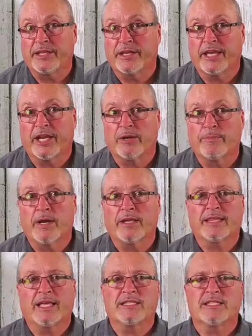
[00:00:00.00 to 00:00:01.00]
you care
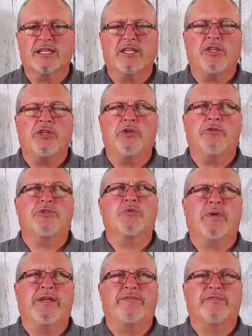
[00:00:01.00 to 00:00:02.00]
about, that's a huge
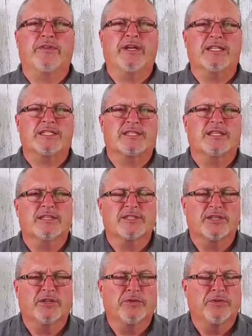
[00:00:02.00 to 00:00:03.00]
win for us.
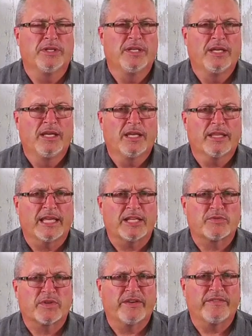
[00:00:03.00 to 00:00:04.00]
So thanks
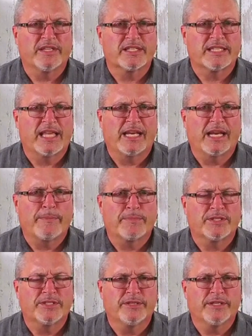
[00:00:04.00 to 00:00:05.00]
for giving us that
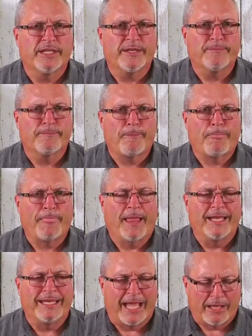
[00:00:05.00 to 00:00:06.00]
opportunity.
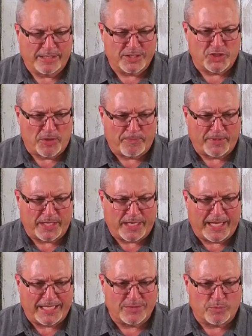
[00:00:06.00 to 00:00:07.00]
Now let's jump into
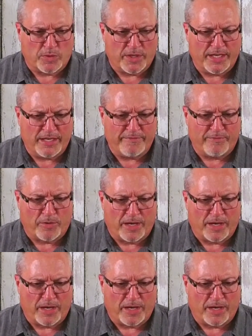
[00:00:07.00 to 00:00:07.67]
God's Word for